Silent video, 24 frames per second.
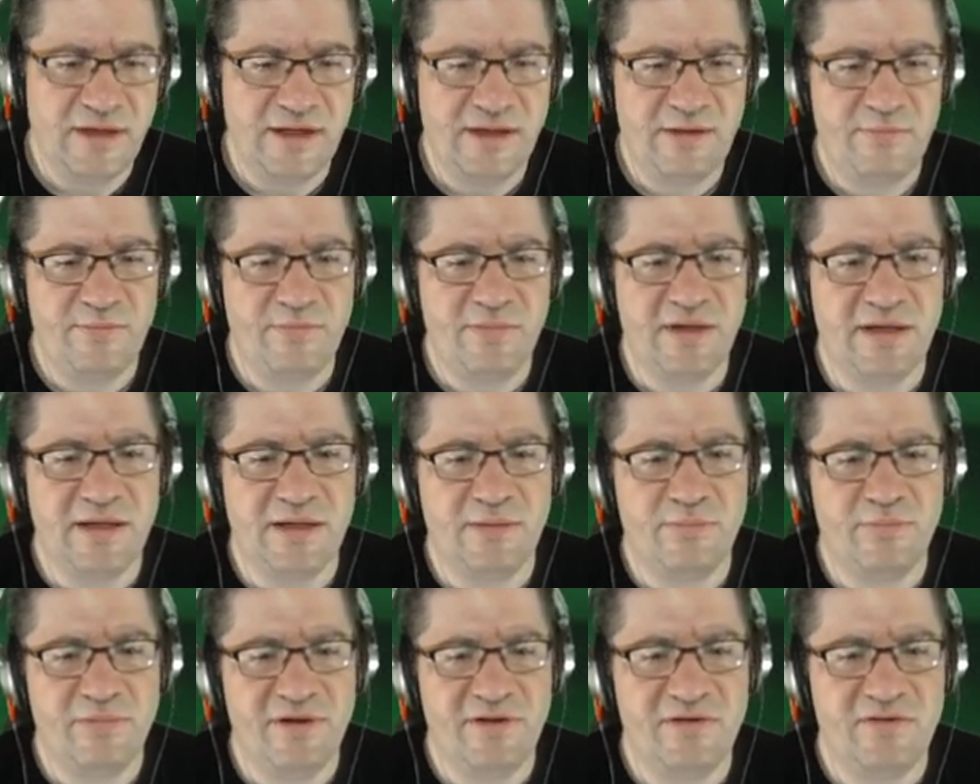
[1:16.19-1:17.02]
hit B,
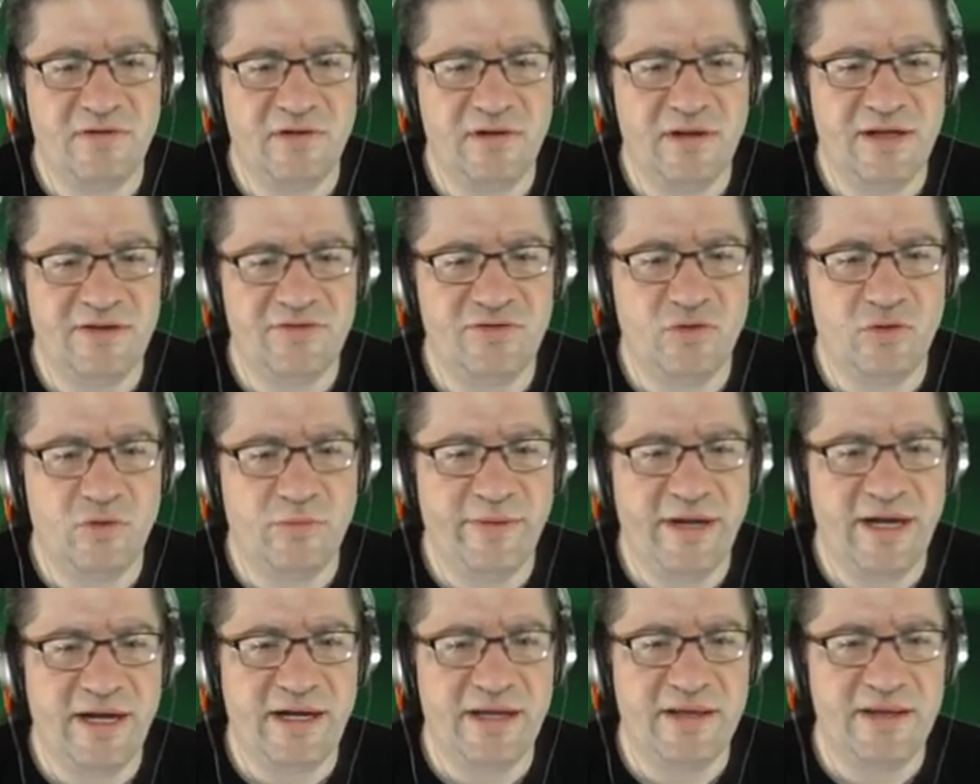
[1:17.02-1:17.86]
place the glass door
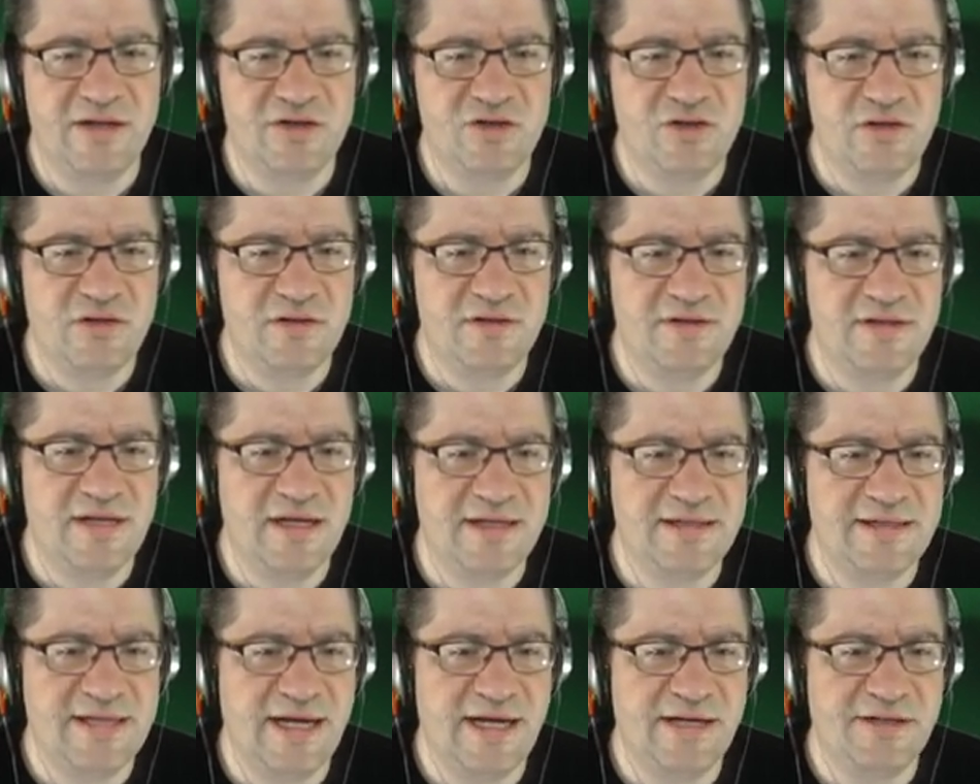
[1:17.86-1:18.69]
back, and that should
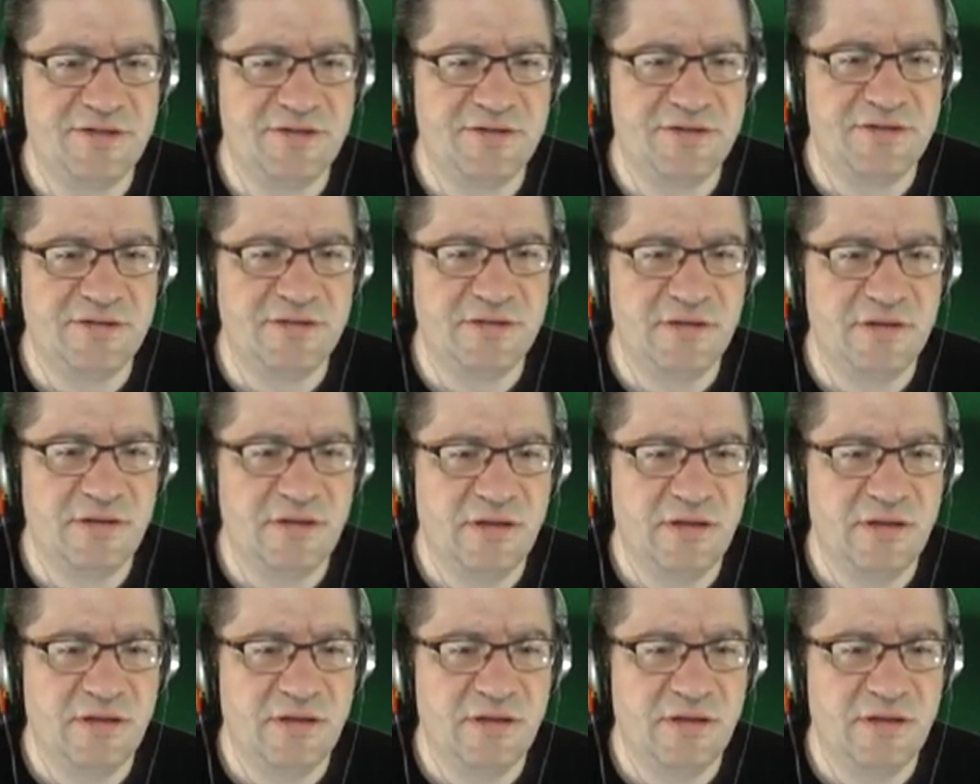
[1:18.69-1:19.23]
attach.